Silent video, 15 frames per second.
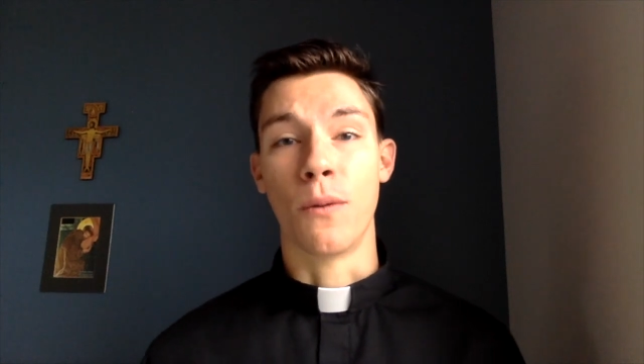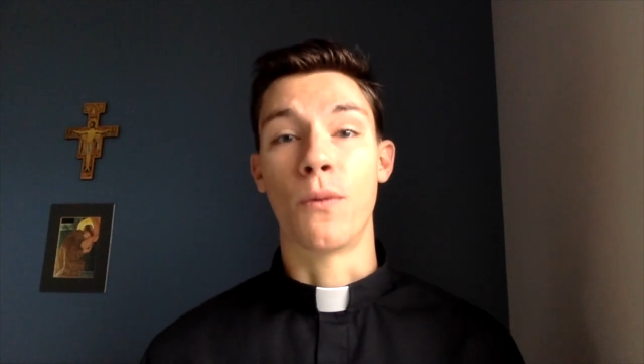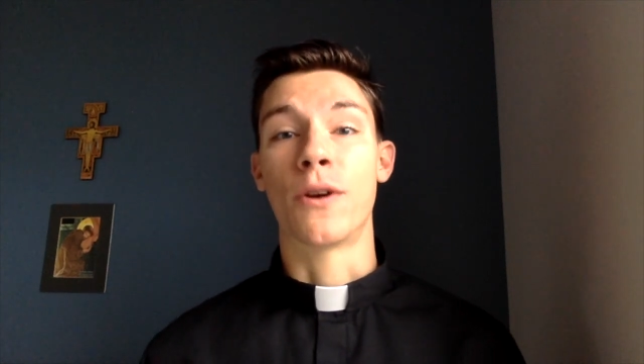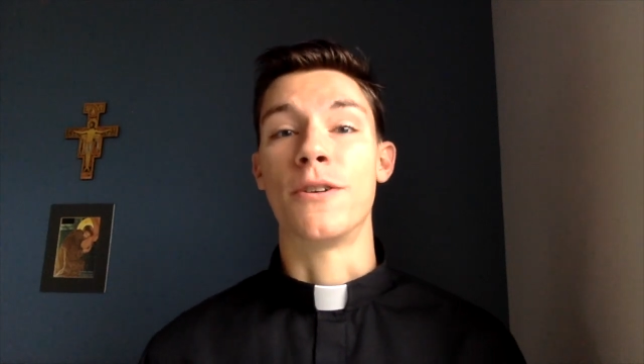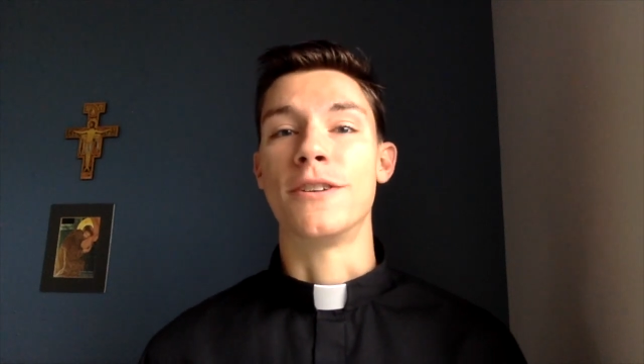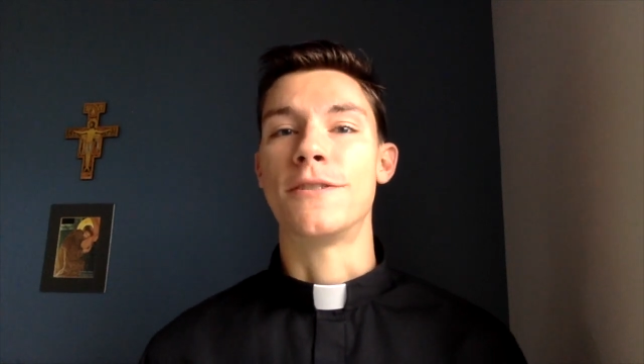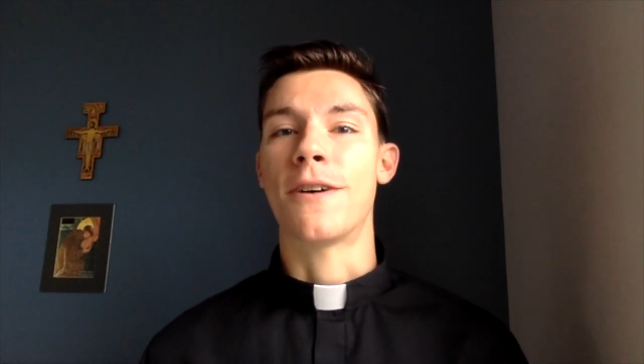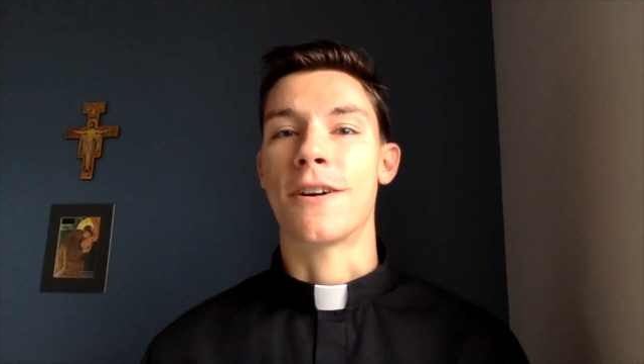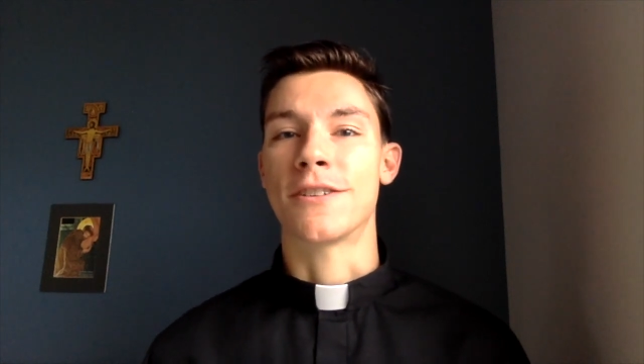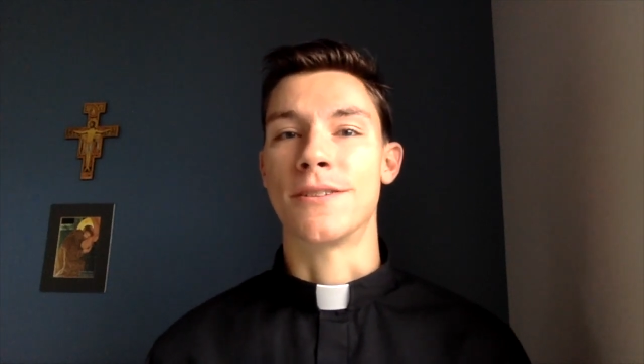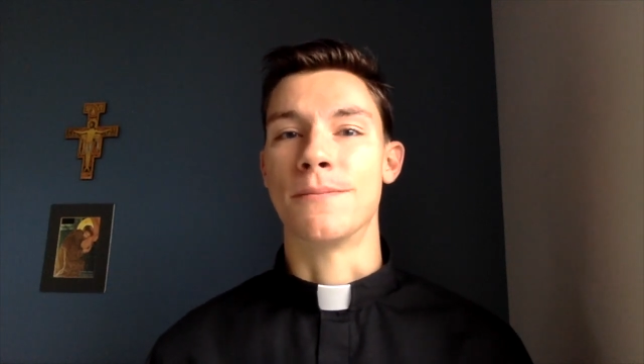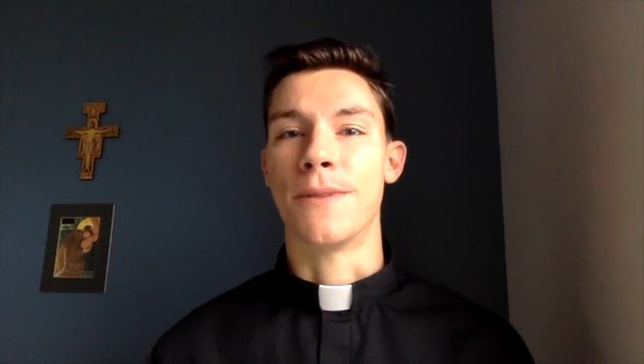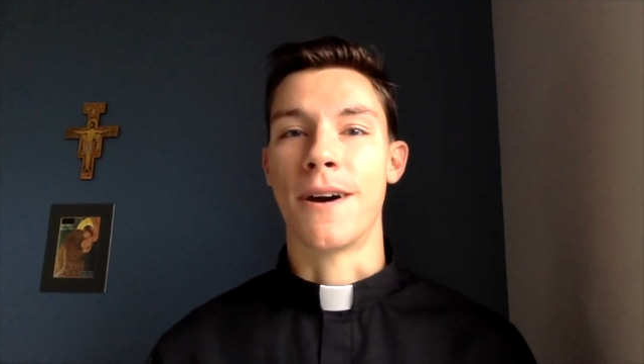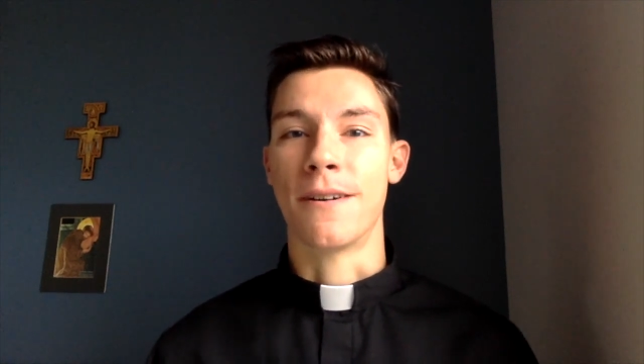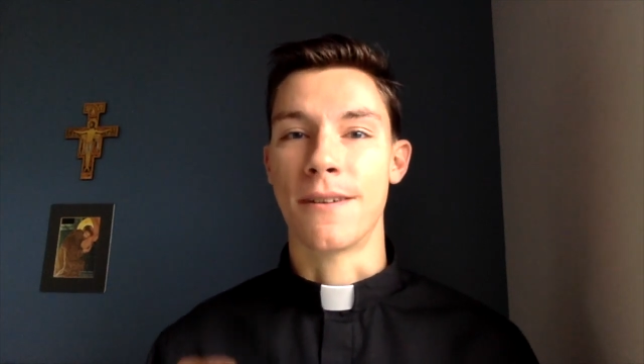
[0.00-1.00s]
where he talks
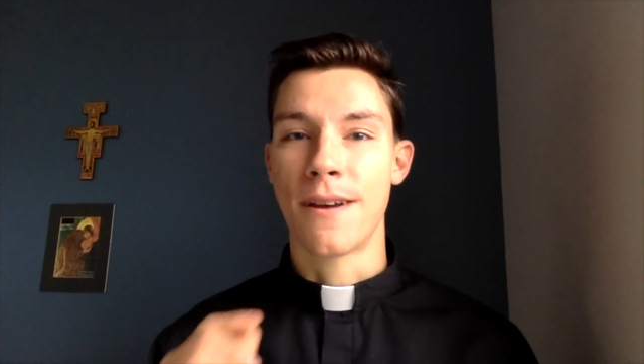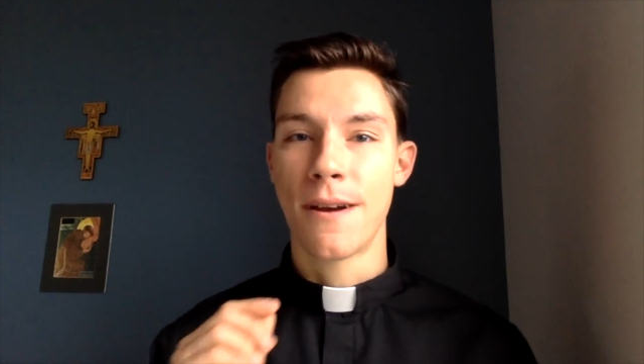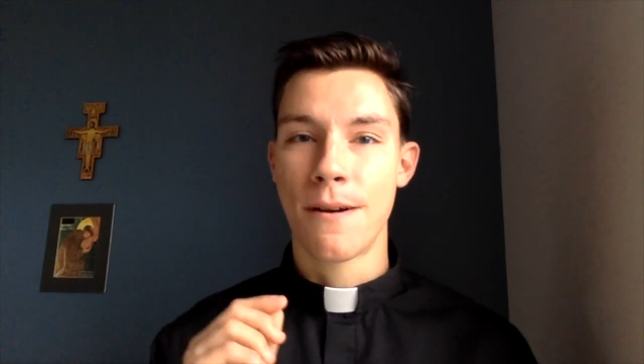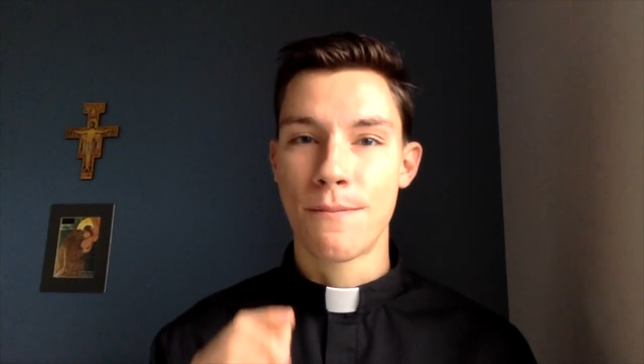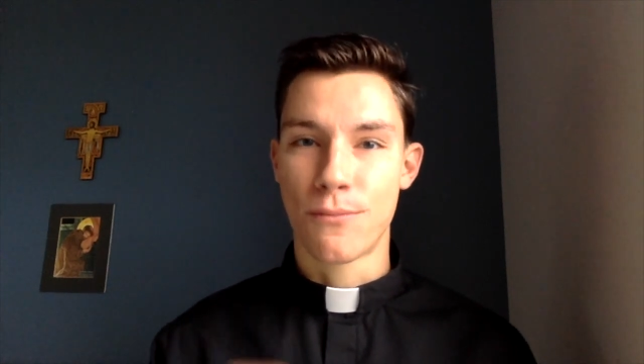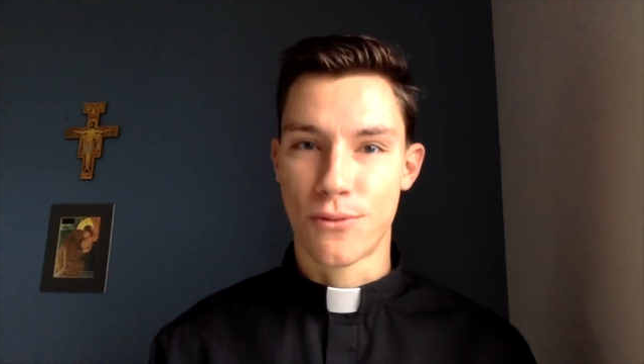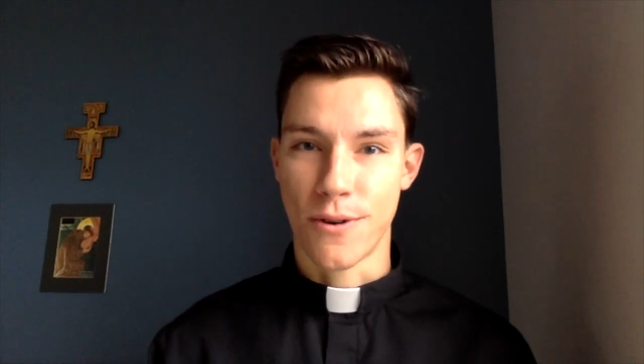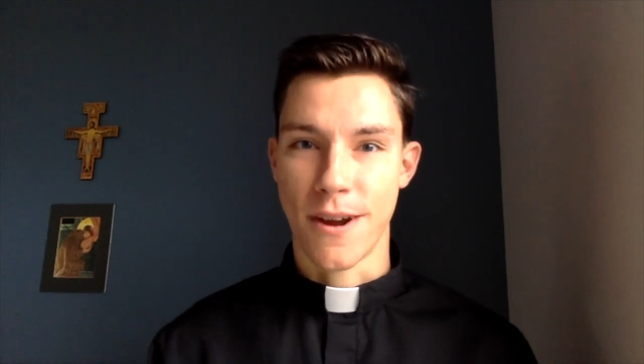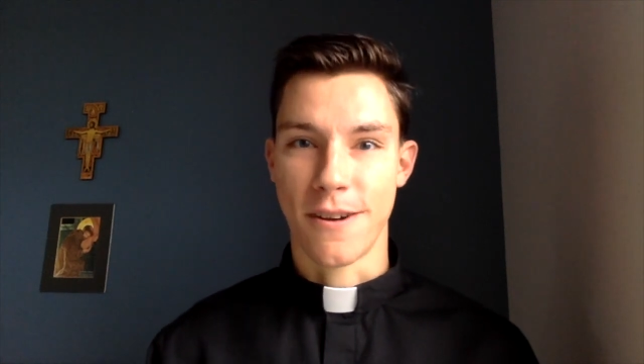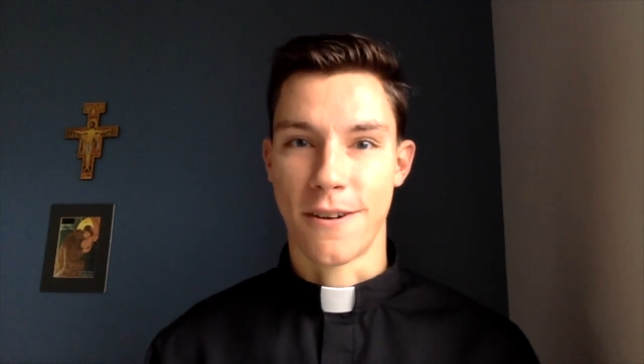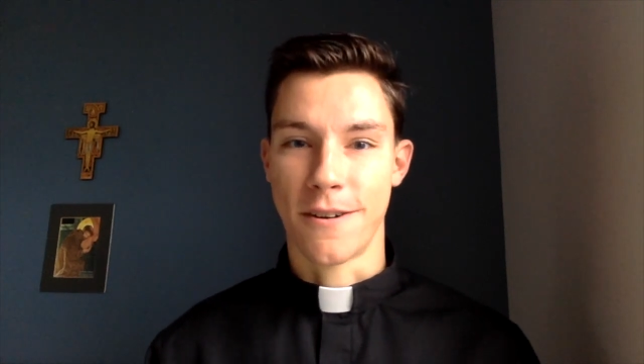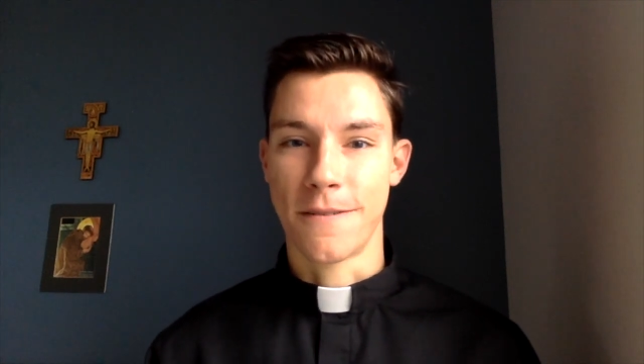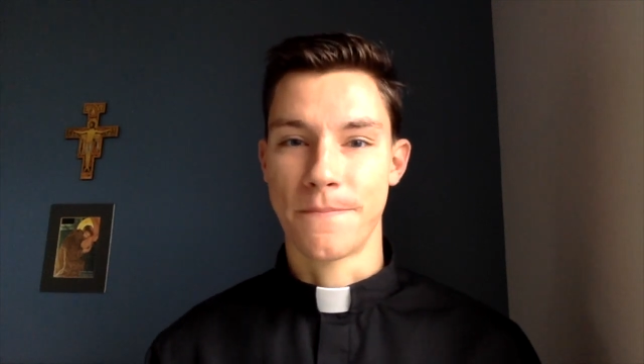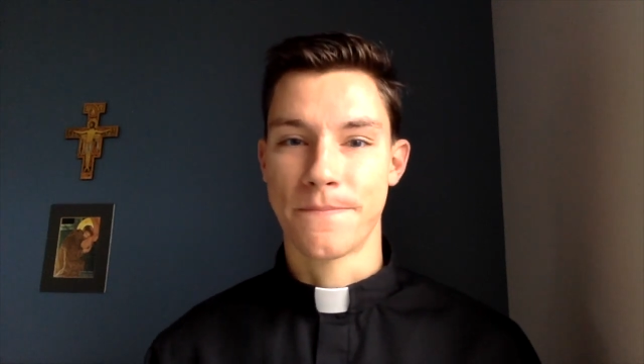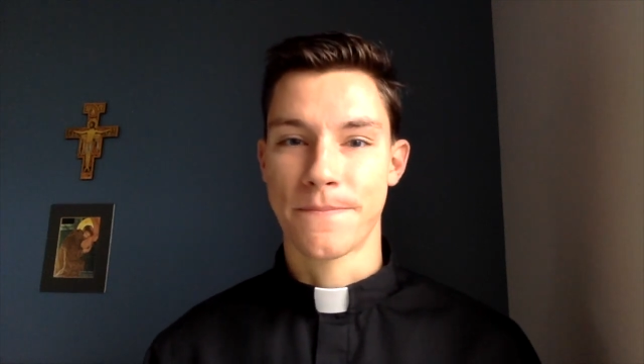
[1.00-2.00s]
about prayer.